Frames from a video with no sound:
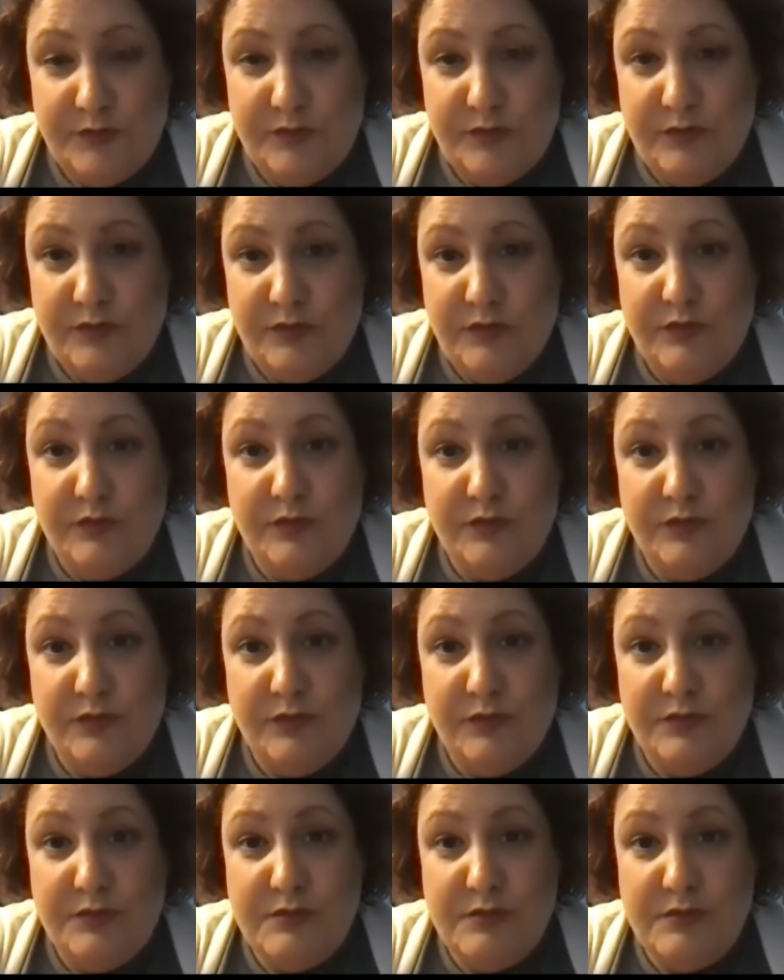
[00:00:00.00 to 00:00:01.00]

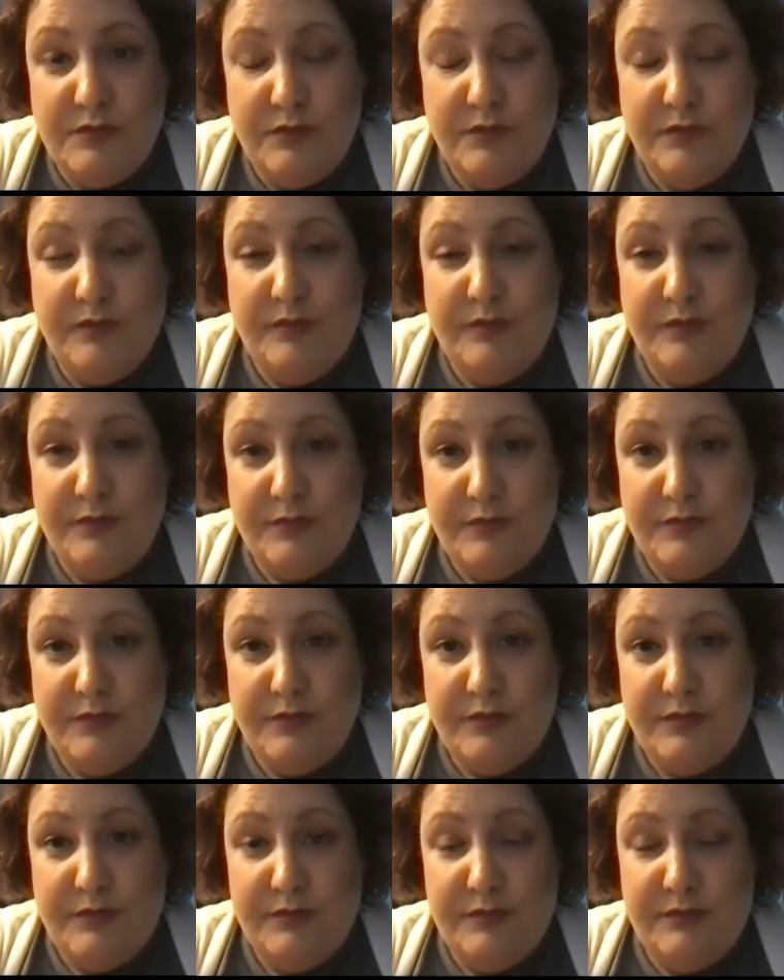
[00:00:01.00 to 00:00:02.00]

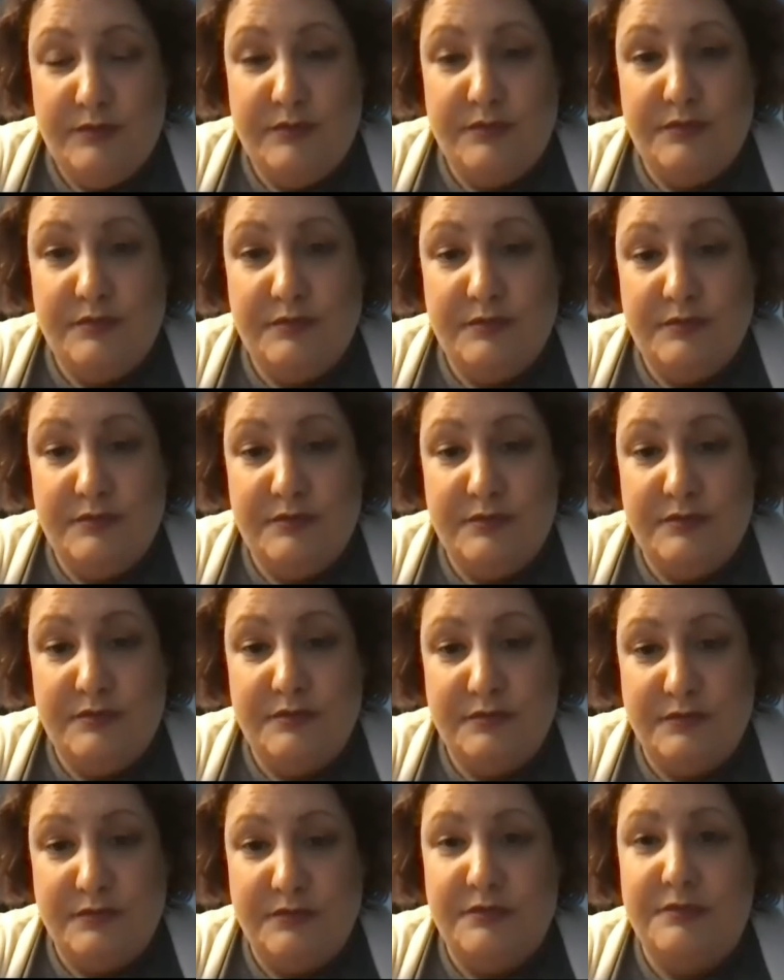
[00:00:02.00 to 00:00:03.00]

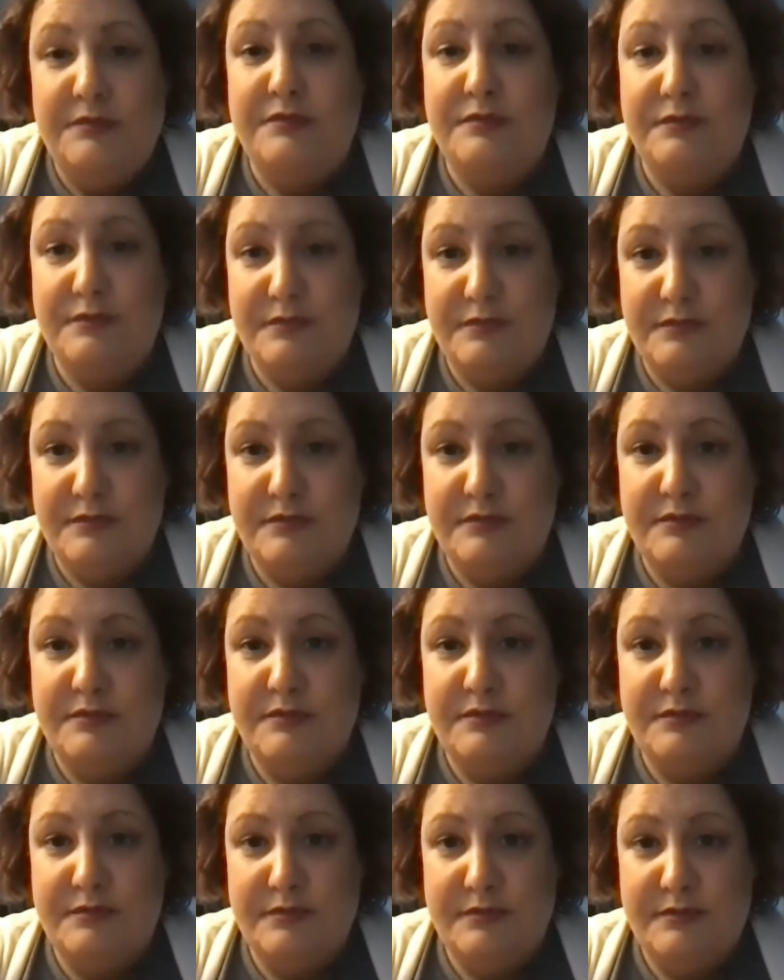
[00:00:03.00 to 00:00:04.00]

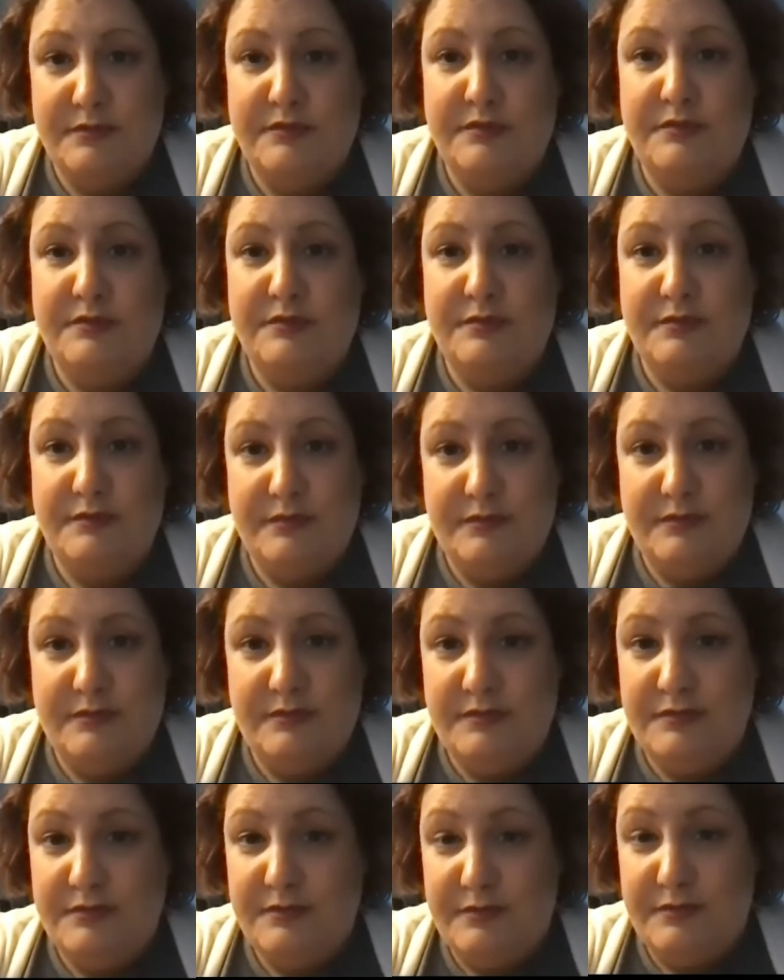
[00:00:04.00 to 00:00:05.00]

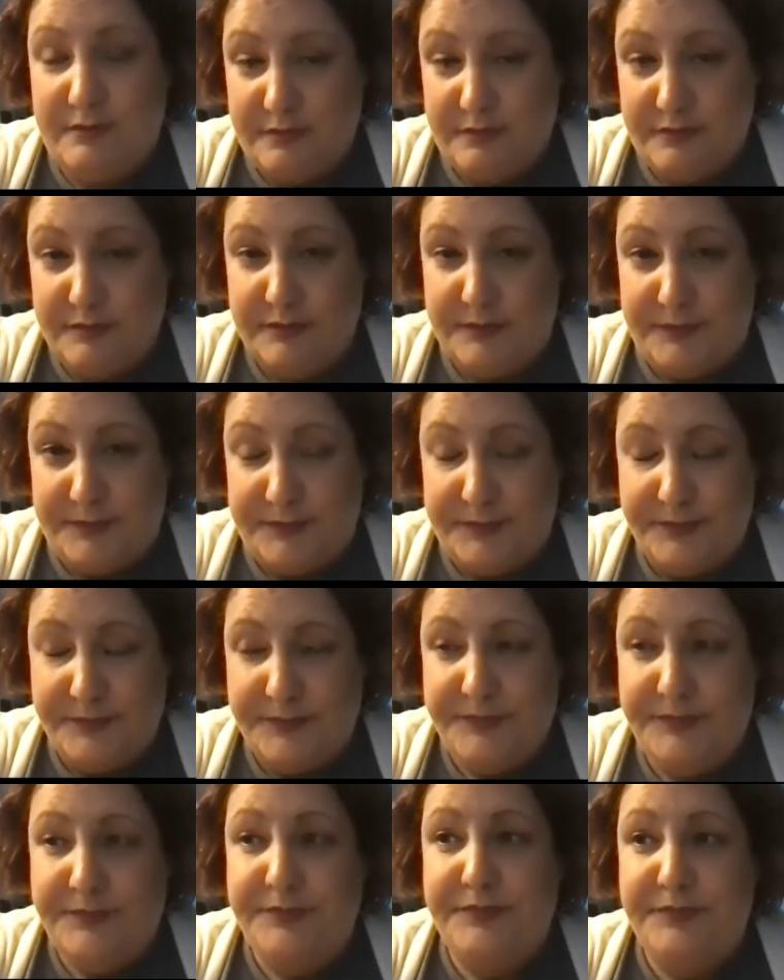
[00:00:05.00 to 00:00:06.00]
This person isn't speaking.